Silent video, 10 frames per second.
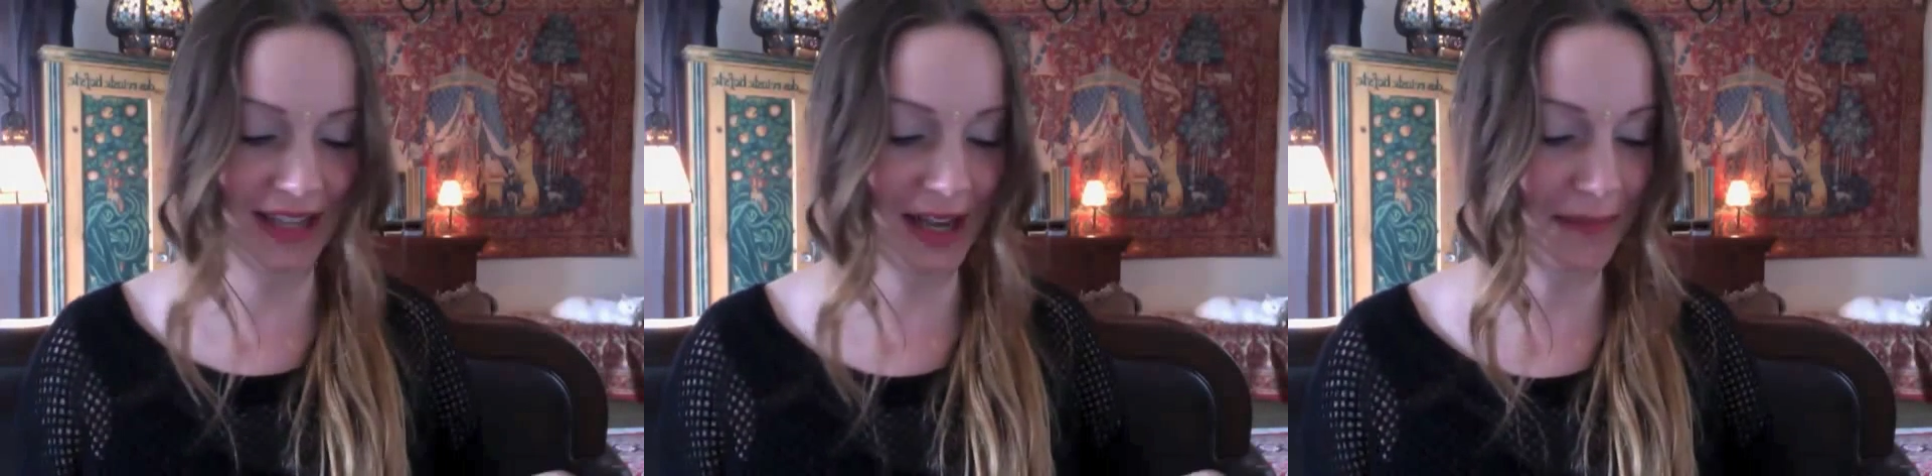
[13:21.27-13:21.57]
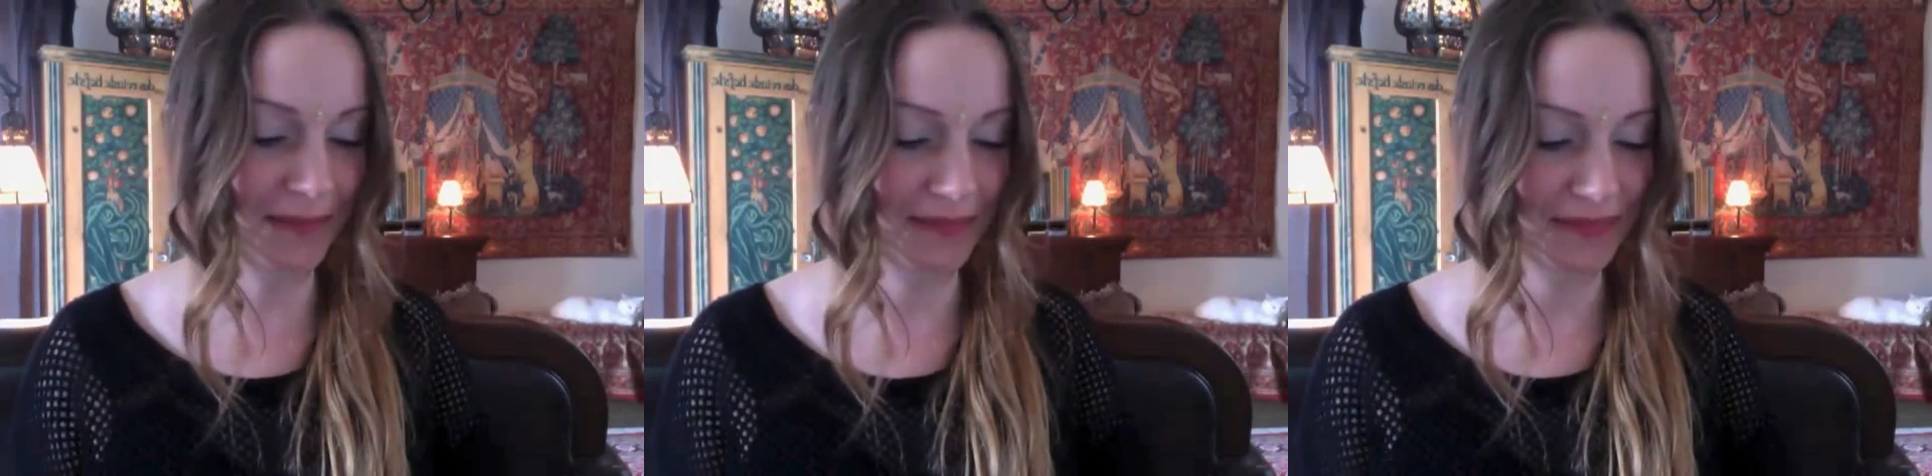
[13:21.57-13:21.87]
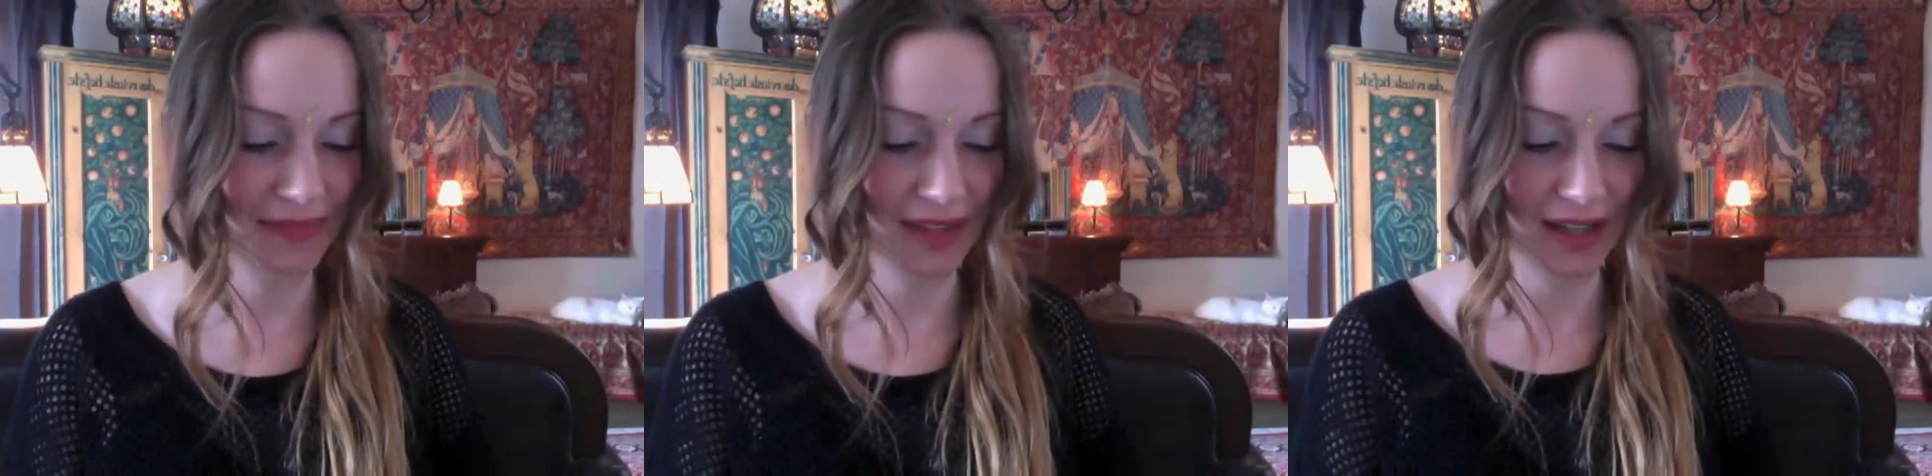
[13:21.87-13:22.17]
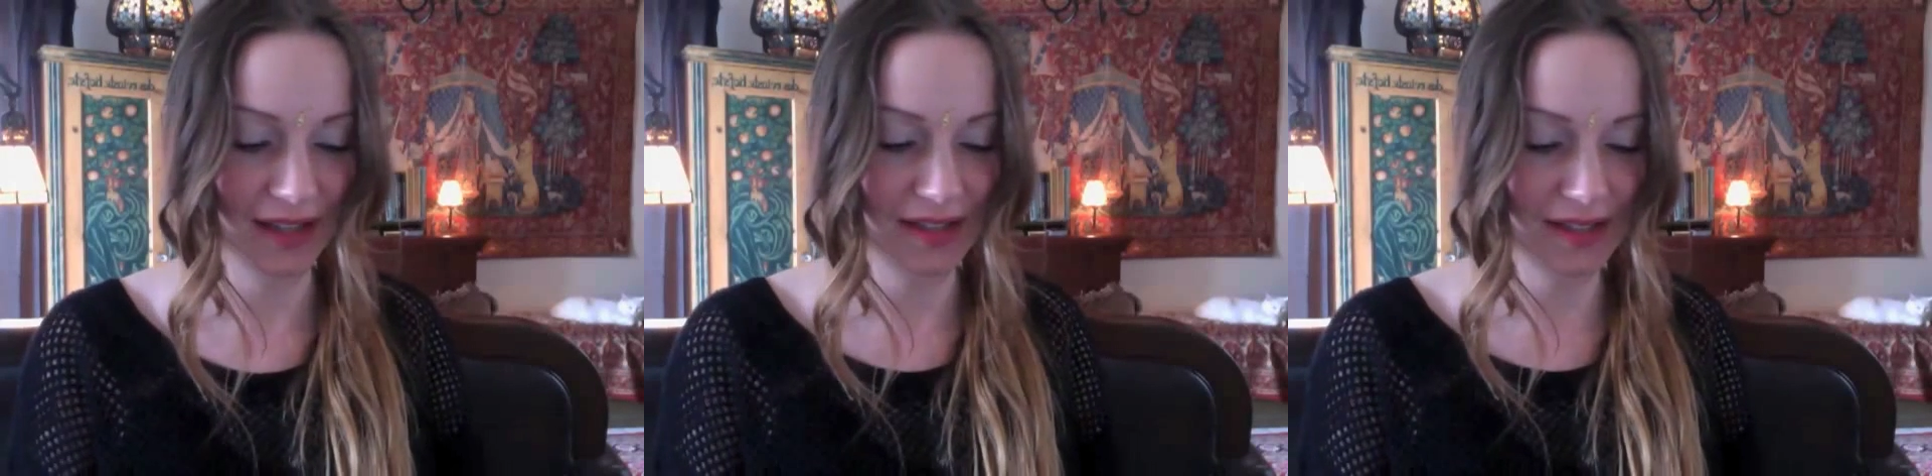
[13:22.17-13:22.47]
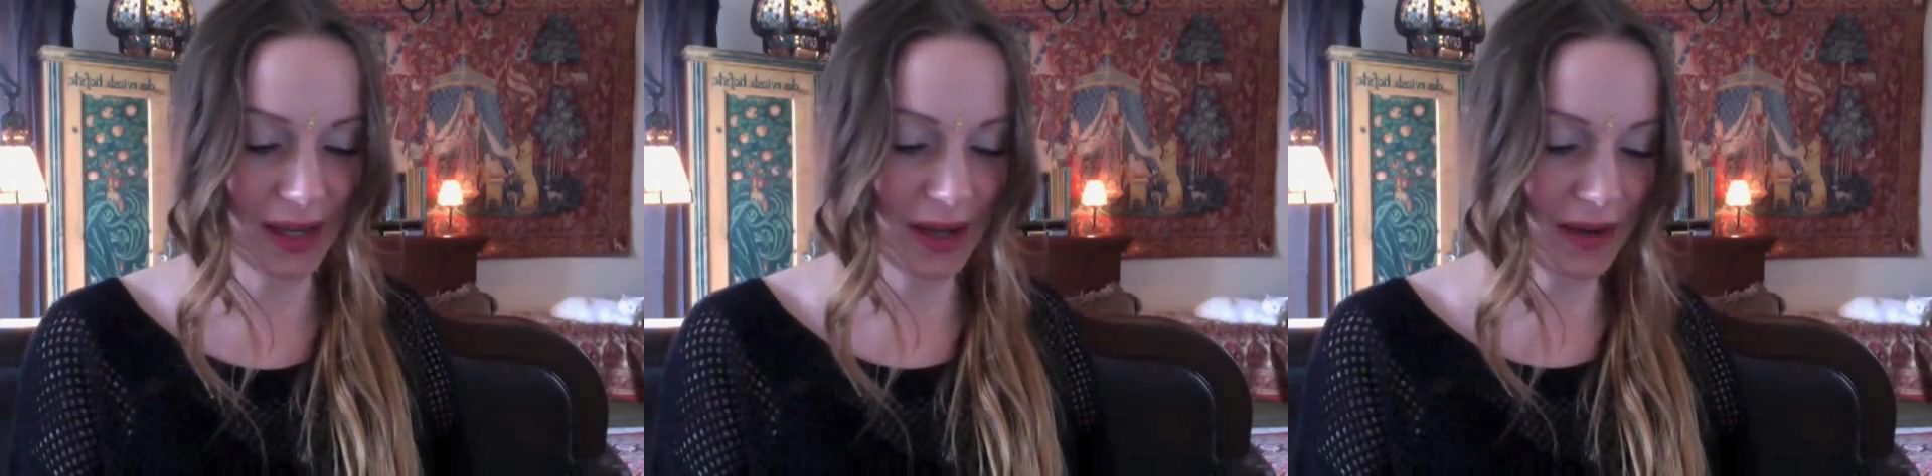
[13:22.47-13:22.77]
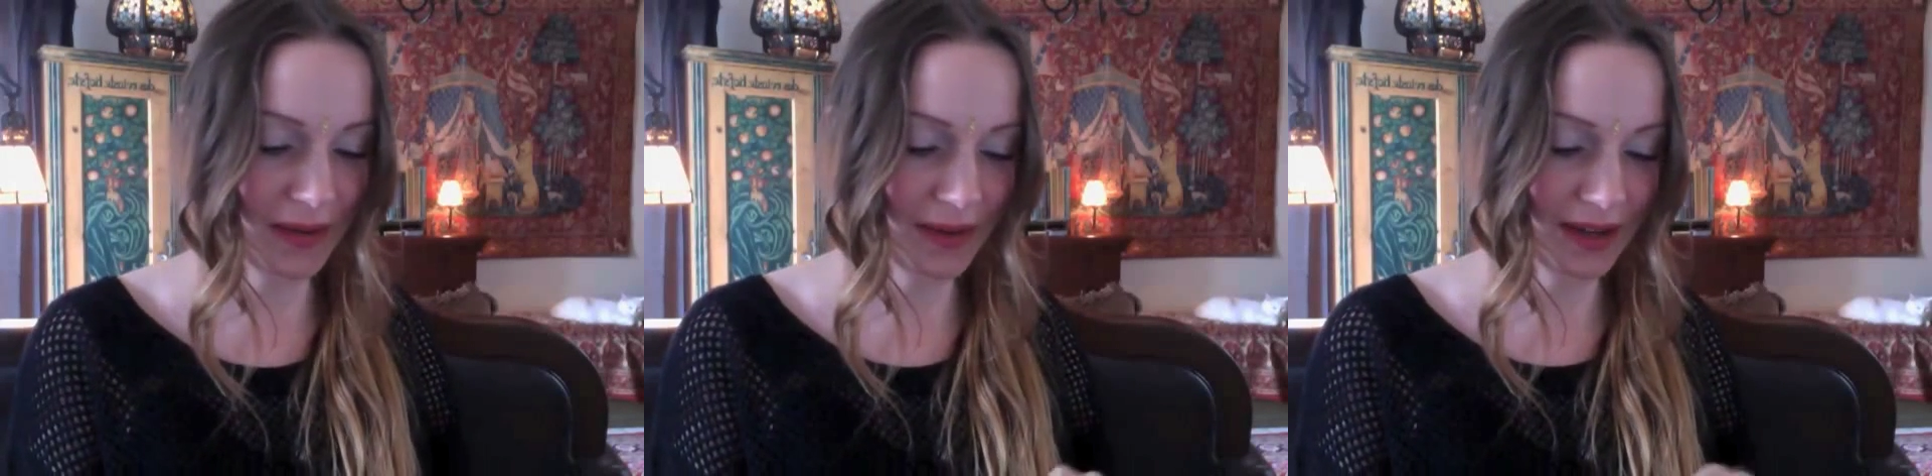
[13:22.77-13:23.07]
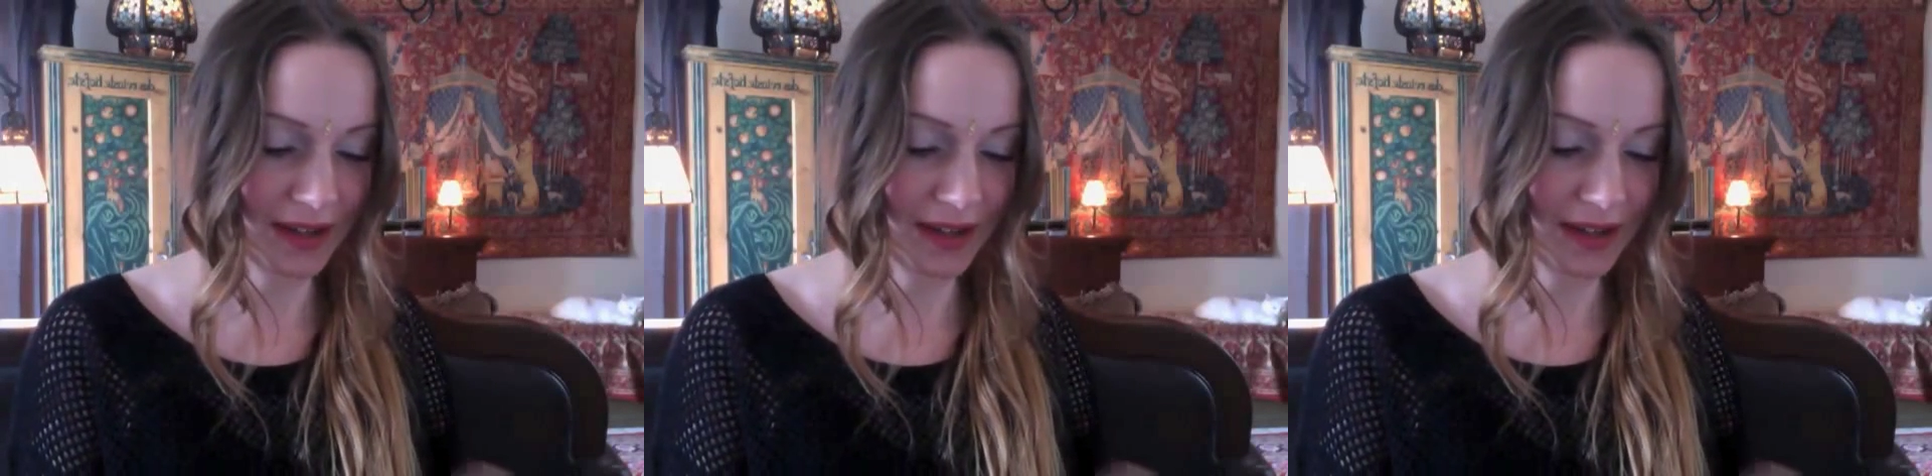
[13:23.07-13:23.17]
that. So,